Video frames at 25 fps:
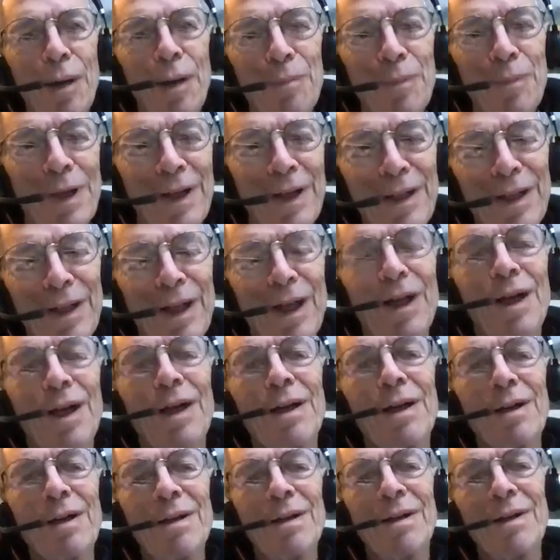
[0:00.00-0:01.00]
I'm
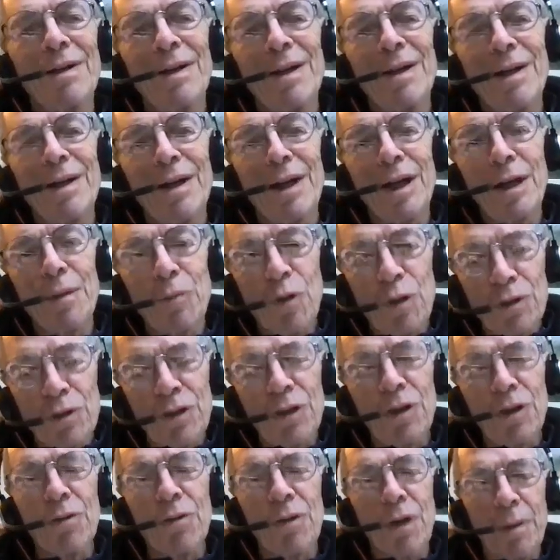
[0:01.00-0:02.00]
I'm
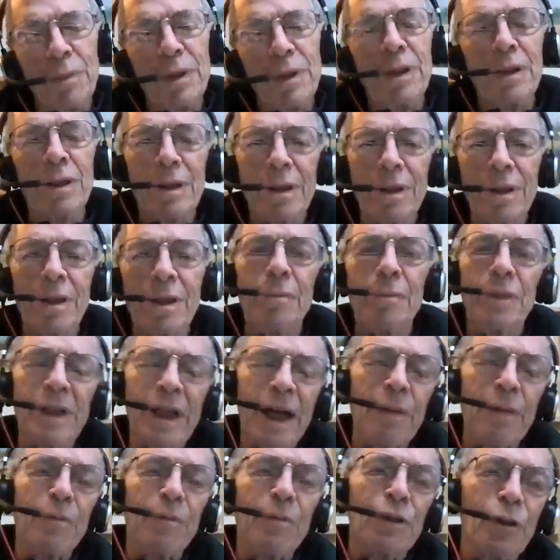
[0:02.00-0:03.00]
also, I mean, I'm a
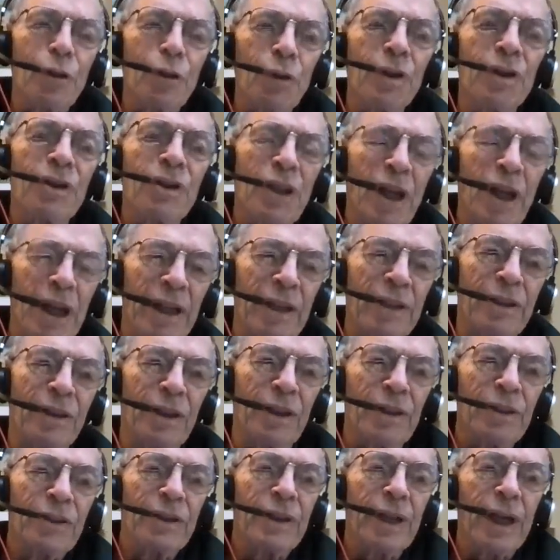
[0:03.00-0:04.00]
laboratory
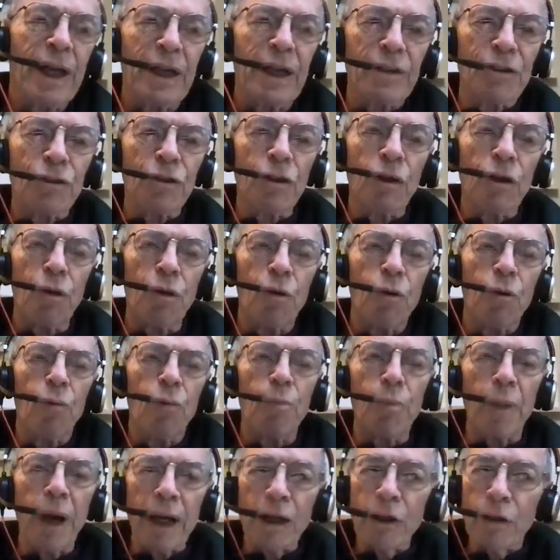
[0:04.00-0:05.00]
scientist, and
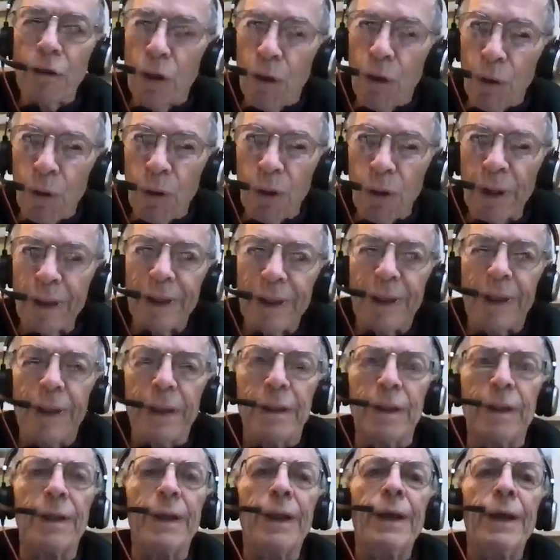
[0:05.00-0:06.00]
so my goal
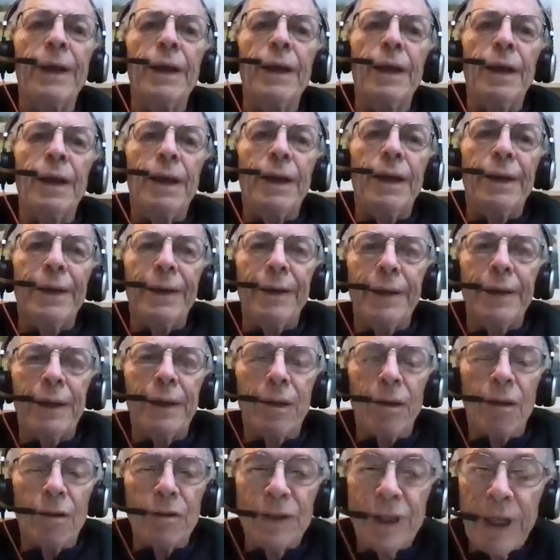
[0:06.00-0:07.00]
in
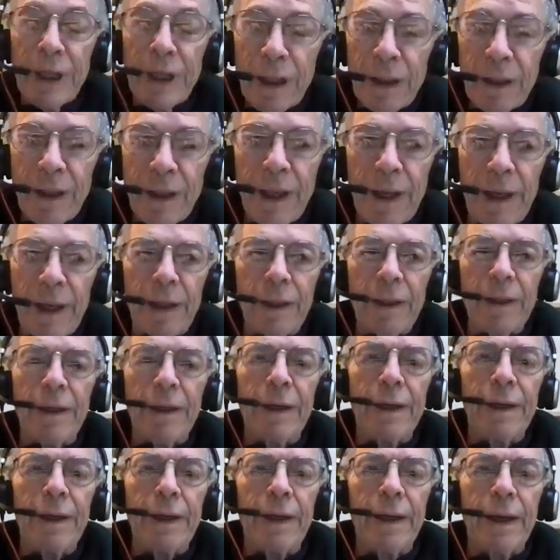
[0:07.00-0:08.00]
articulating
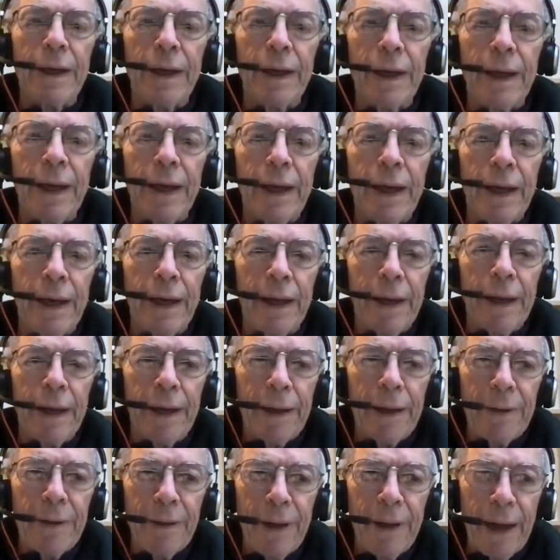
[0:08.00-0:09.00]

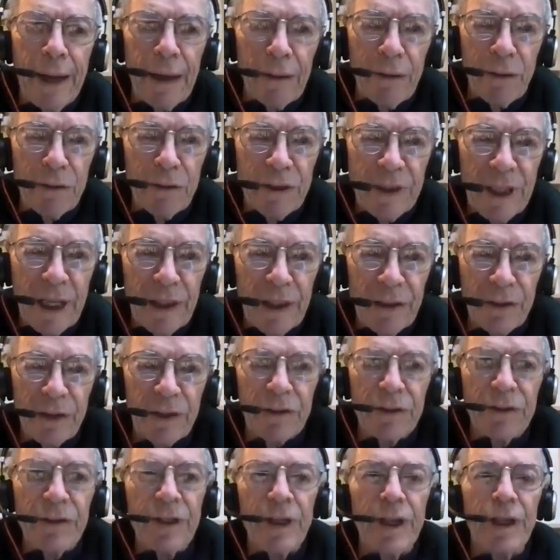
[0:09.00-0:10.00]

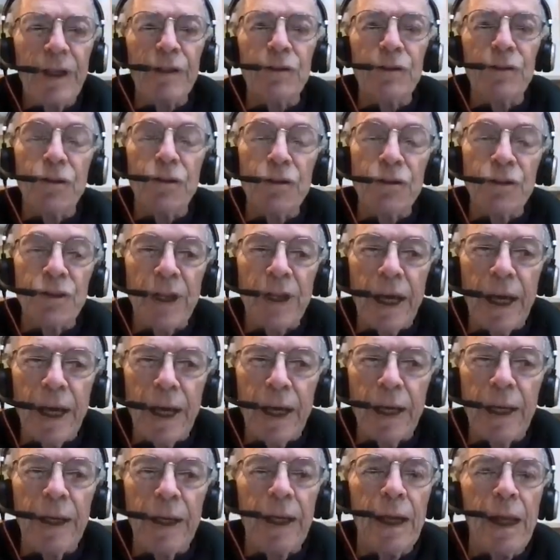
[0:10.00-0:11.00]
allostasis is to
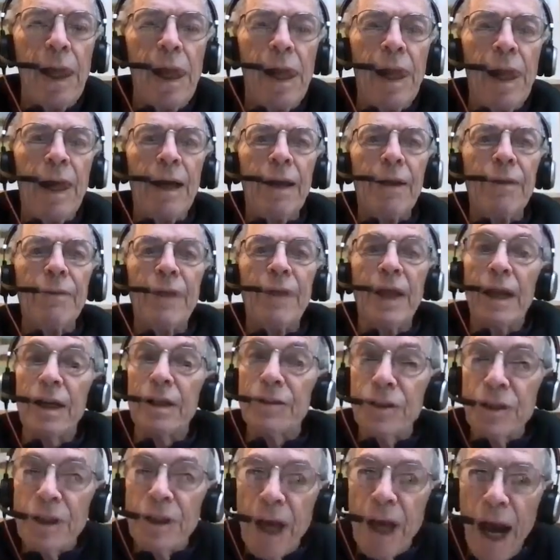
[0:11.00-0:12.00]
say that
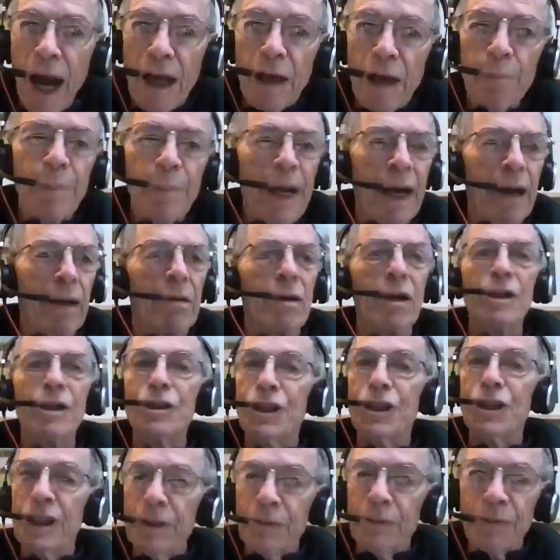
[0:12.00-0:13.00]
it's not about
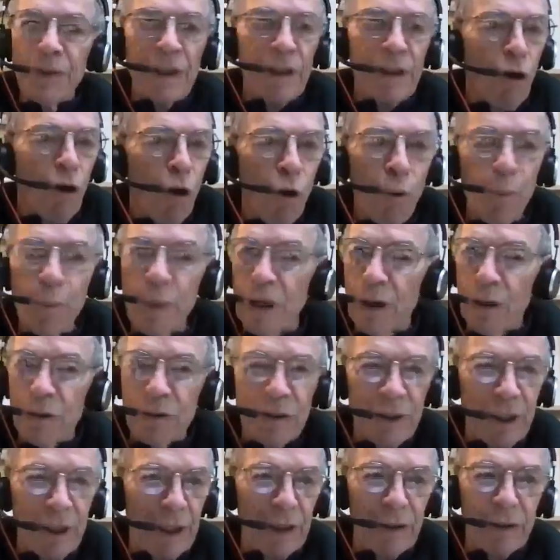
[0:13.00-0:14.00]
achieving
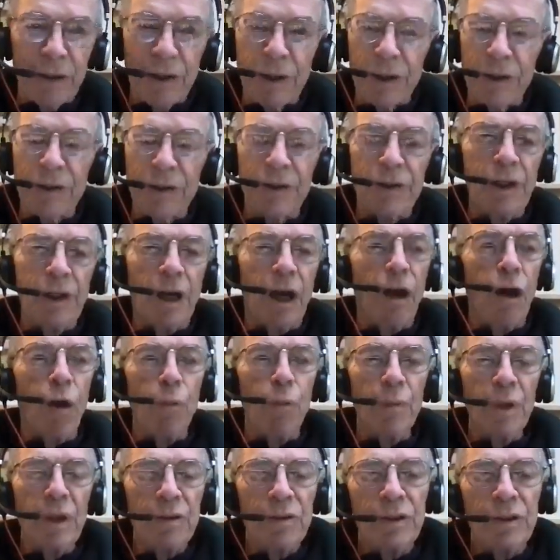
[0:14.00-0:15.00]
homeostasis.
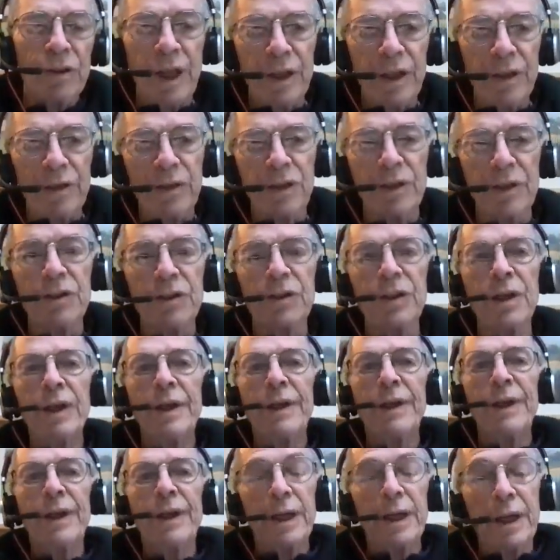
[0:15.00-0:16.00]
Homeostasis
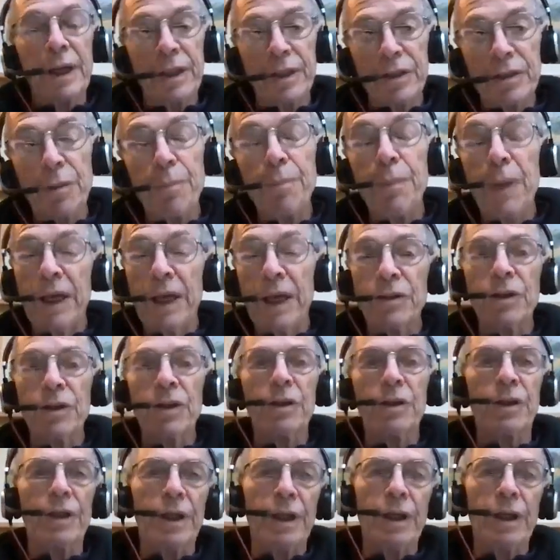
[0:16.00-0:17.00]
is
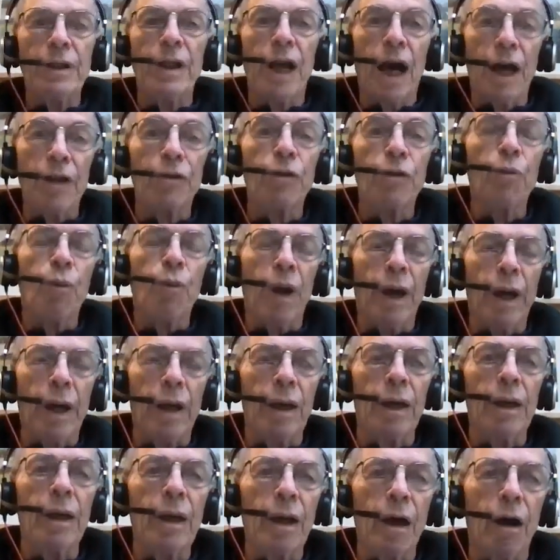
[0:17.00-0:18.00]
basically not the
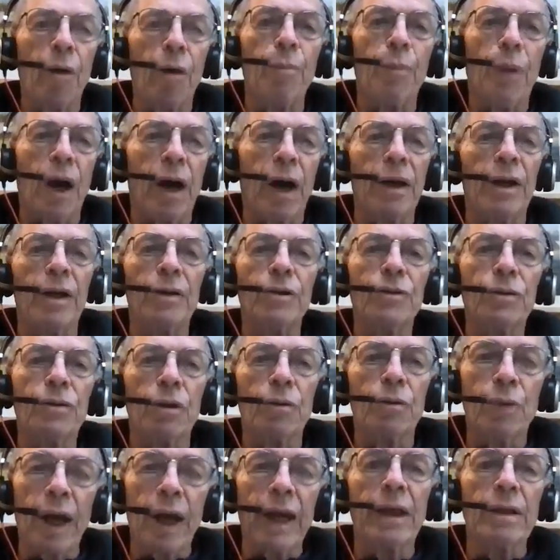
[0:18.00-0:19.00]
way our bodies
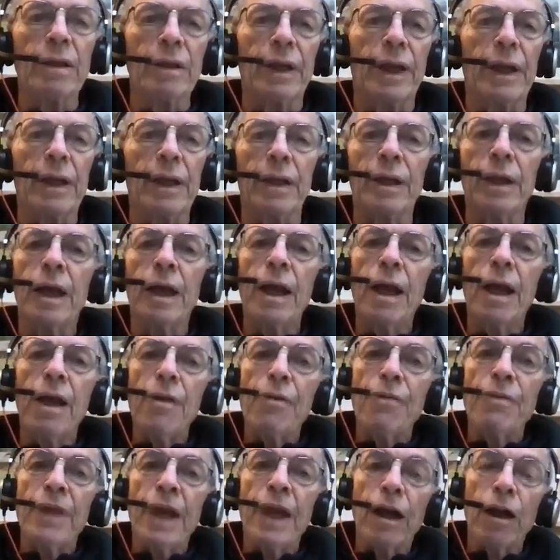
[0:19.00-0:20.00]
are regulated.
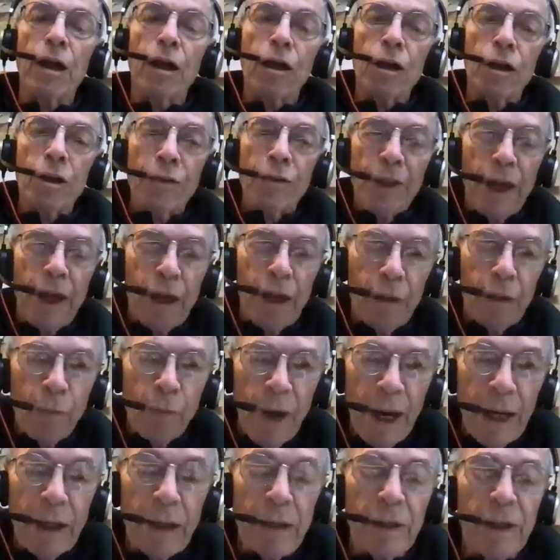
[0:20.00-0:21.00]
They are
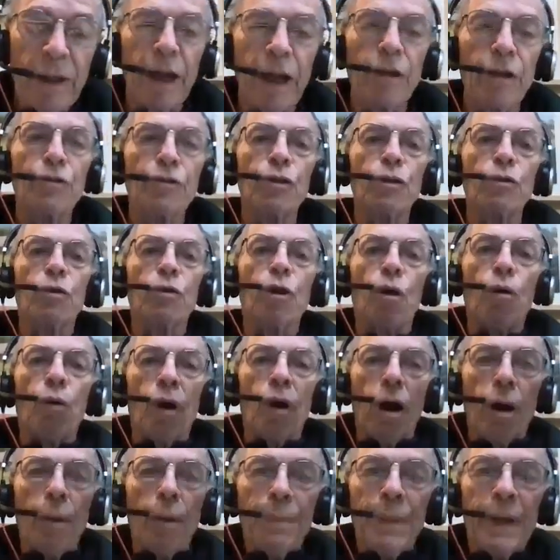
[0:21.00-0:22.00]
regulated to go
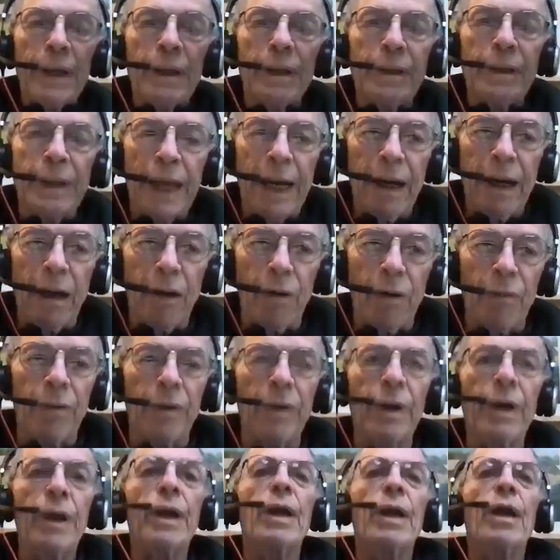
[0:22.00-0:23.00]
up and
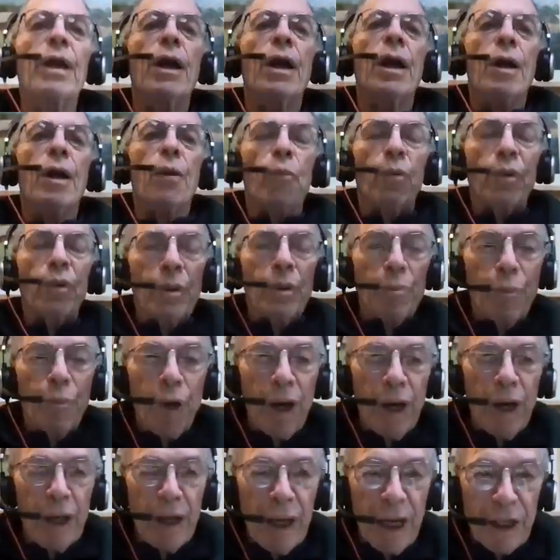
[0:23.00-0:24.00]
down when the
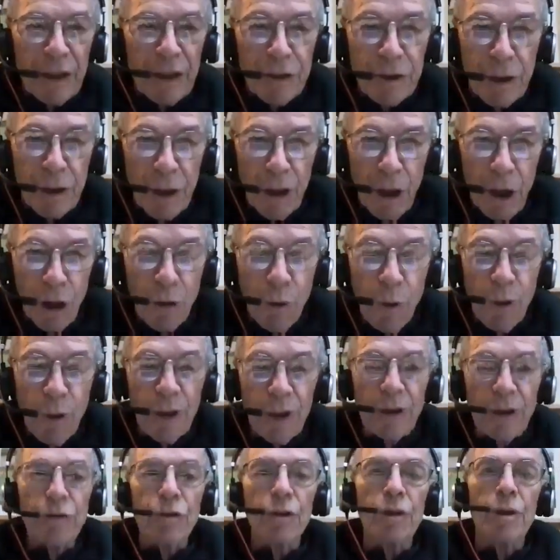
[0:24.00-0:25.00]
brain, as
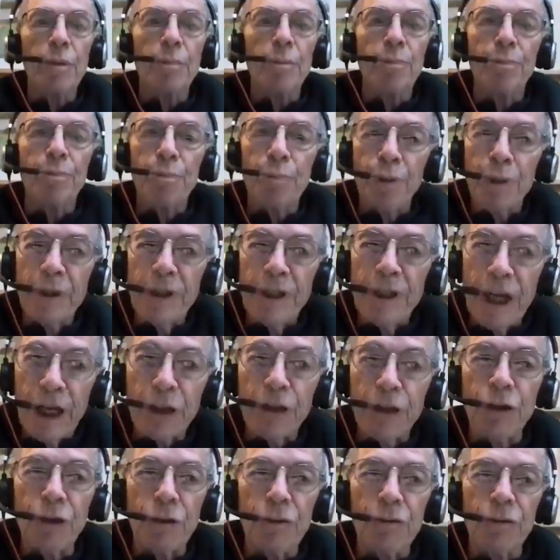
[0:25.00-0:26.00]
according to the
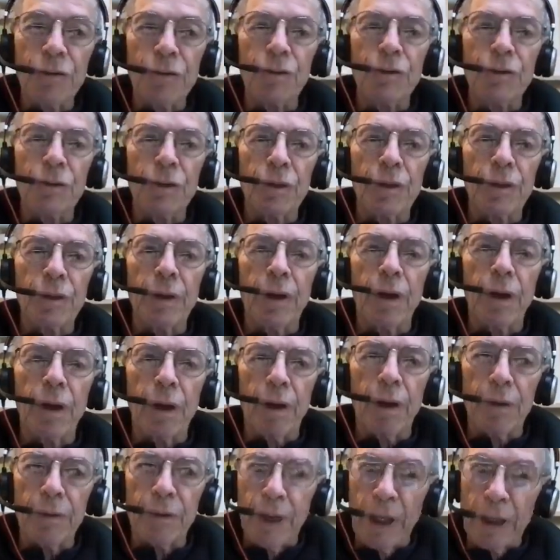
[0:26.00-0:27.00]
predictions
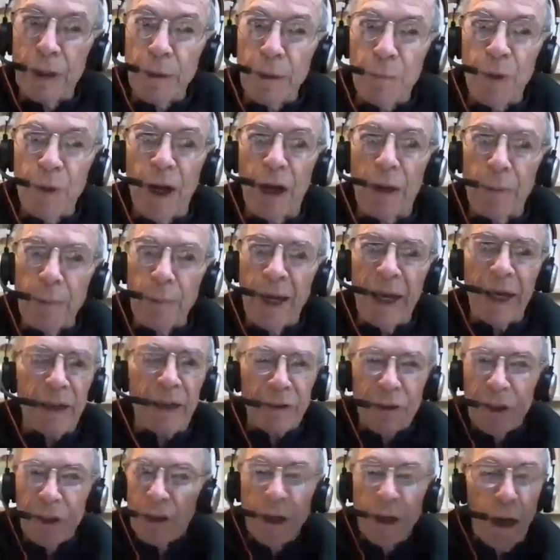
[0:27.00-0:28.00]
that the brain
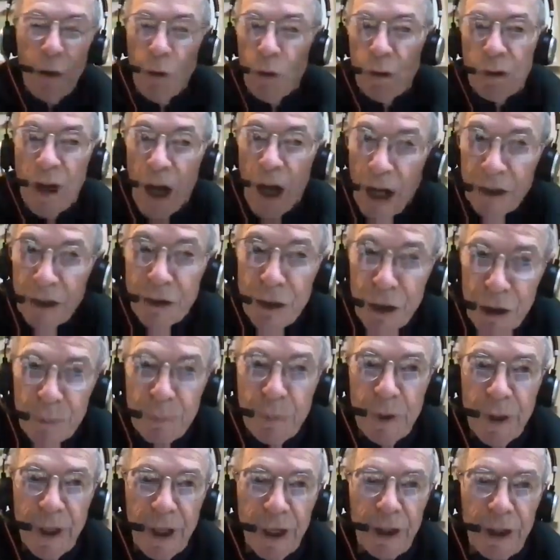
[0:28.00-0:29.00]
makes. They're not all conscious
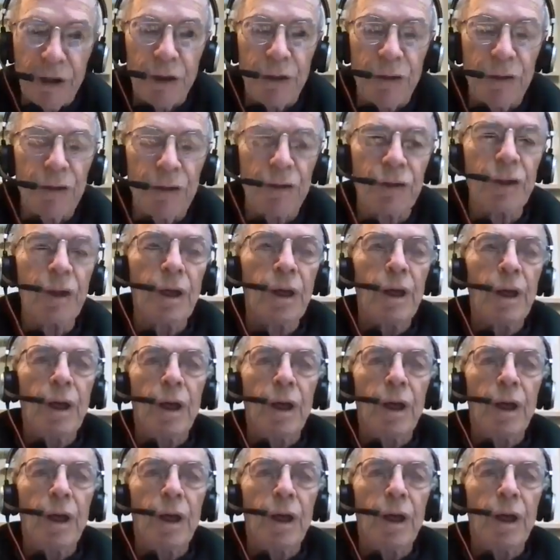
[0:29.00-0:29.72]
predictions.